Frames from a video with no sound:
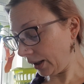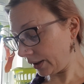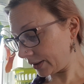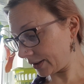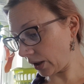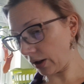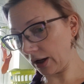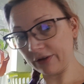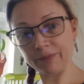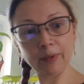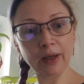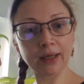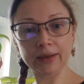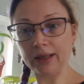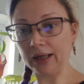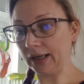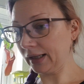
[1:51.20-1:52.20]
So I've
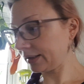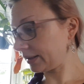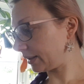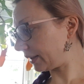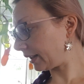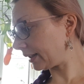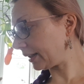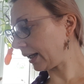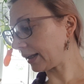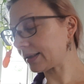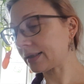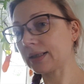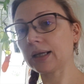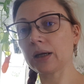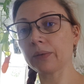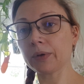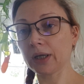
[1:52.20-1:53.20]
made that. The next
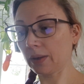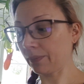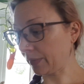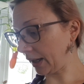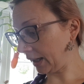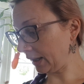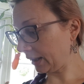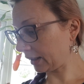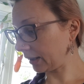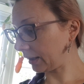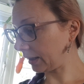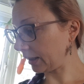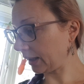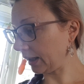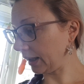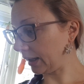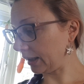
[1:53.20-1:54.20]
thing I'm gonna make
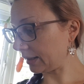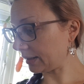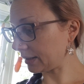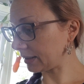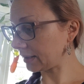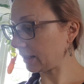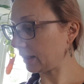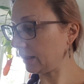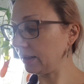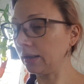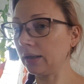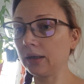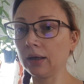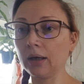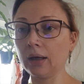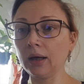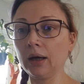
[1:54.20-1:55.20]
is,
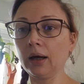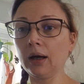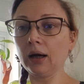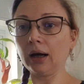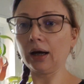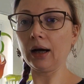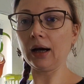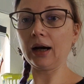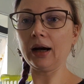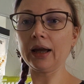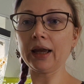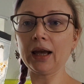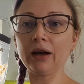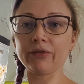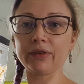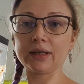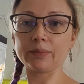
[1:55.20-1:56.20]
I
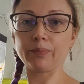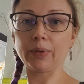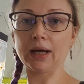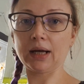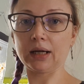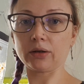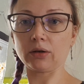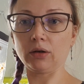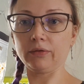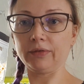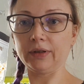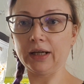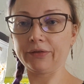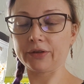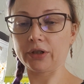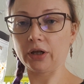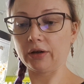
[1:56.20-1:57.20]
have this bag of
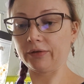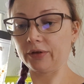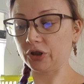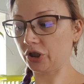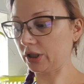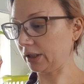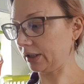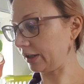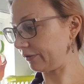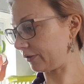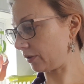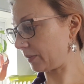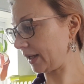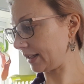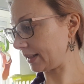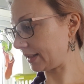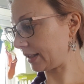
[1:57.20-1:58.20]
leftover chili from
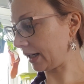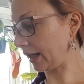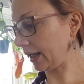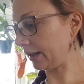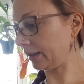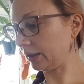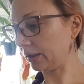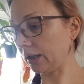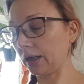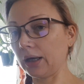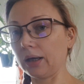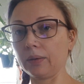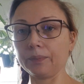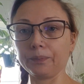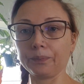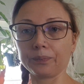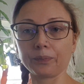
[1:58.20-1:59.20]
yesterday.
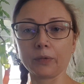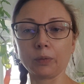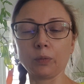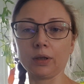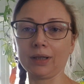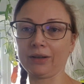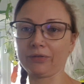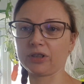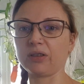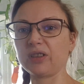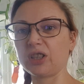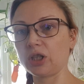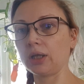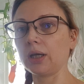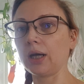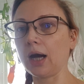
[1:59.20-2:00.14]
Well, leftover chili.